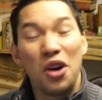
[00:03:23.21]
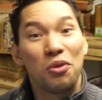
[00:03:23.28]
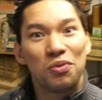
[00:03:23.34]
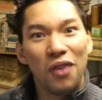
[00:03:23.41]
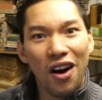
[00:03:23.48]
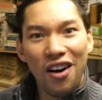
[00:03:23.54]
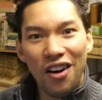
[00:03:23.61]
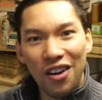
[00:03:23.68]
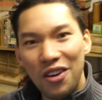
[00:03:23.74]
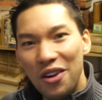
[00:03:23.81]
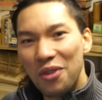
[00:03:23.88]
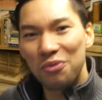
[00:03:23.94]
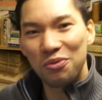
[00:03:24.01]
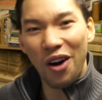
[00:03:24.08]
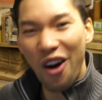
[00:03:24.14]

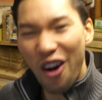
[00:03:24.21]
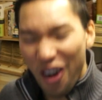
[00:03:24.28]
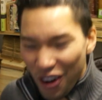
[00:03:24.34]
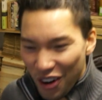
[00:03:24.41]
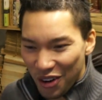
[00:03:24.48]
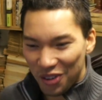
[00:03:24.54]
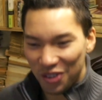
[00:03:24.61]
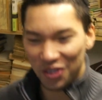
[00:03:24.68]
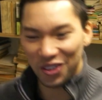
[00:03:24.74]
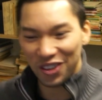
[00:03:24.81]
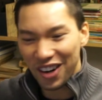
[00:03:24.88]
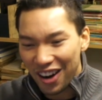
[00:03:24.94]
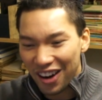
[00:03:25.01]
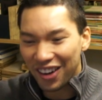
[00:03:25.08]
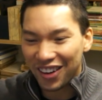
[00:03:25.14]
Wrong, wrong,
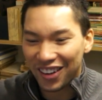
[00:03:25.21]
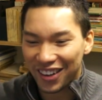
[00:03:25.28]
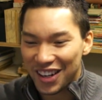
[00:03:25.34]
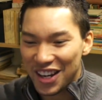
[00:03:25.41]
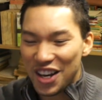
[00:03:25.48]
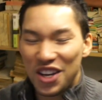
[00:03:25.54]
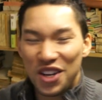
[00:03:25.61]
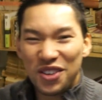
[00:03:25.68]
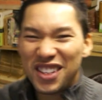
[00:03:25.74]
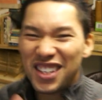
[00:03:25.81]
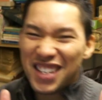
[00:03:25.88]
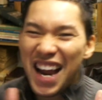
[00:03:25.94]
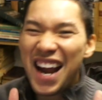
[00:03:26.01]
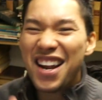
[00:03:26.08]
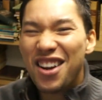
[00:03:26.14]
wrong. You're
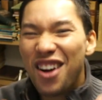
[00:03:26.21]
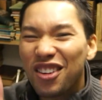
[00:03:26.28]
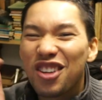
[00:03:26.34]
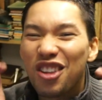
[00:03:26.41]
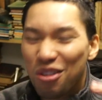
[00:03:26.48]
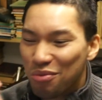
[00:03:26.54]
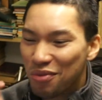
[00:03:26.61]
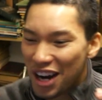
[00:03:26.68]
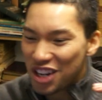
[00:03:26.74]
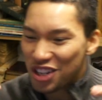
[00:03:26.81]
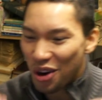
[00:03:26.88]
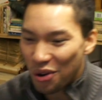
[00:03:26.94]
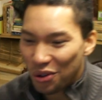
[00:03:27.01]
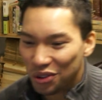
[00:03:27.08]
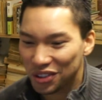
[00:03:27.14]
standing on the
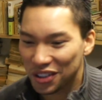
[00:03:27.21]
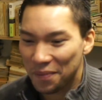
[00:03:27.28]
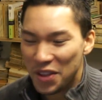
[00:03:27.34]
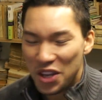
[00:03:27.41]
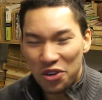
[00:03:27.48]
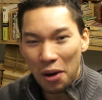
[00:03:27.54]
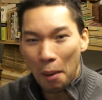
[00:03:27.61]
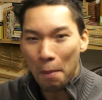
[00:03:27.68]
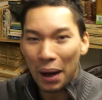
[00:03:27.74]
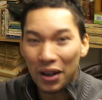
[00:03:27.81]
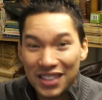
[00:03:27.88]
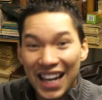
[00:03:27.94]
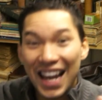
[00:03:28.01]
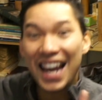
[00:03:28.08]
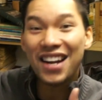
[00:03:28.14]
threshold. You're
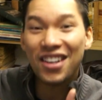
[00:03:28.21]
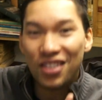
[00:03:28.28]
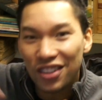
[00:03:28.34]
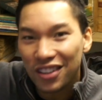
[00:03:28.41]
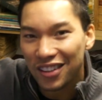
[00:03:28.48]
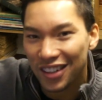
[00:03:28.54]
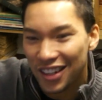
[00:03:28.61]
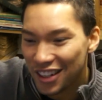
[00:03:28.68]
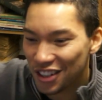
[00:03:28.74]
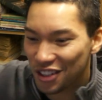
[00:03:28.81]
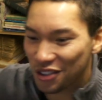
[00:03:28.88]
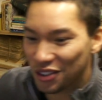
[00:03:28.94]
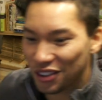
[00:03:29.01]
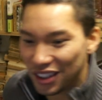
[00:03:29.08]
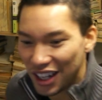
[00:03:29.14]
about to enter
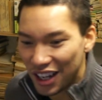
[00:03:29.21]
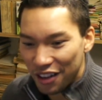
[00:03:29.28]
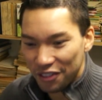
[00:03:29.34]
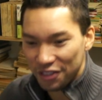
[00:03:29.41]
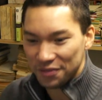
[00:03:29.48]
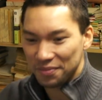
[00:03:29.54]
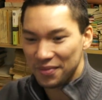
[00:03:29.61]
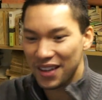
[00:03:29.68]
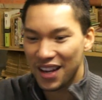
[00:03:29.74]
true love.